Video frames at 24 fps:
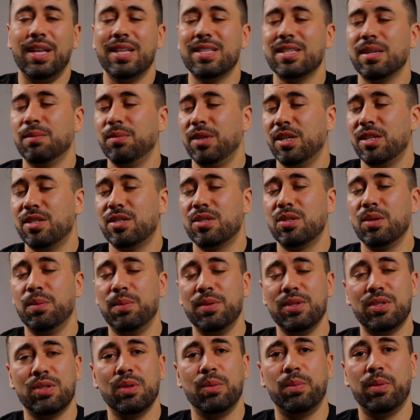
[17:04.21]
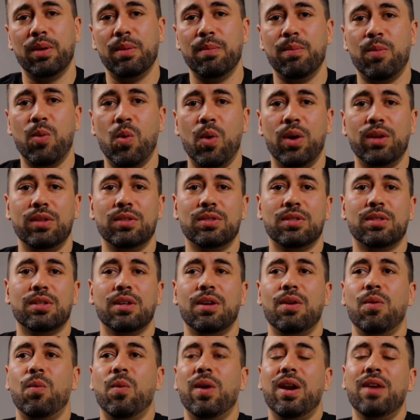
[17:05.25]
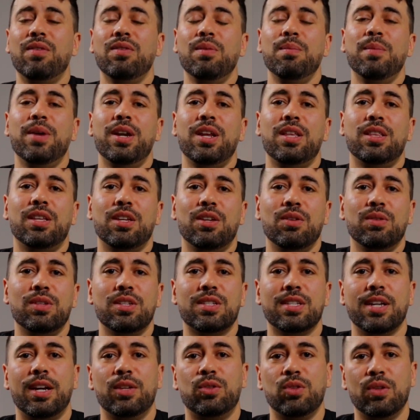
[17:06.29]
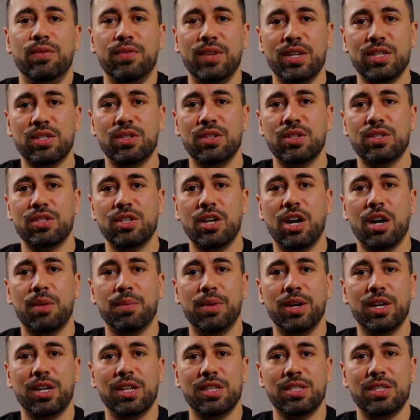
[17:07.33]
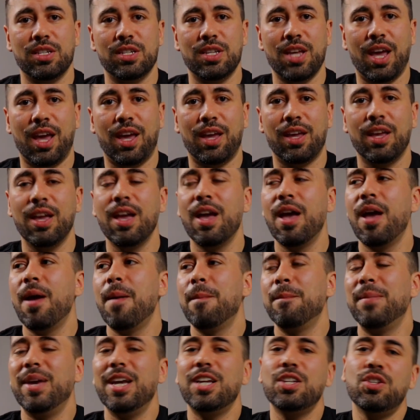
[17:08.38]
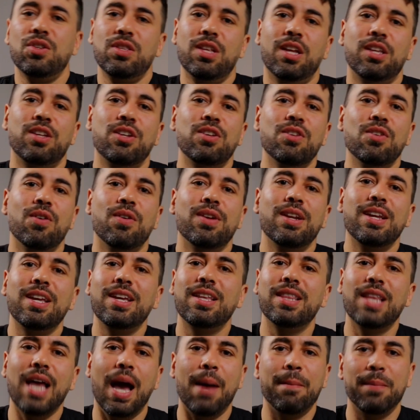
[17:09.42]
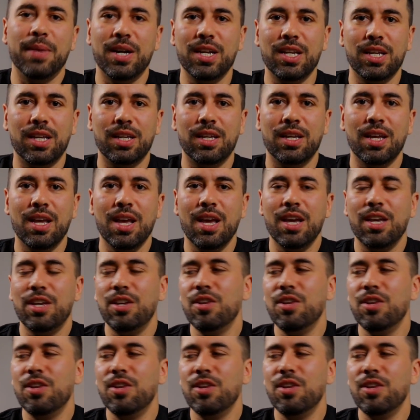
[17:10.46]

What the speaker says: and that's something super, super important, whatever money that you decide to invest in the stock market today, make sure that you don't need that money.